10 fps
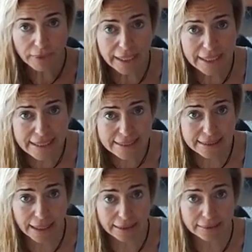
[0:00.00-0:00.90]

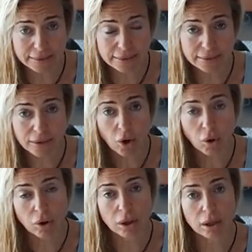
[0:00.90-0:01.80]
inside
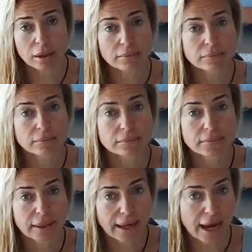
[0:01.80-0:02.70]
or
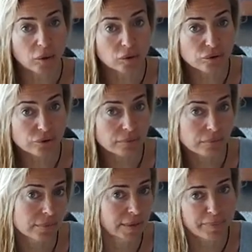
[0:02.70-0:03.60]
loud.
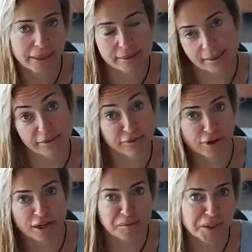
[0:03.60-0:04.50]
Depends if you
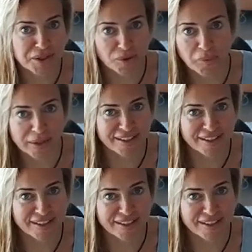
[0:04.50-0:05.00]
are with someone.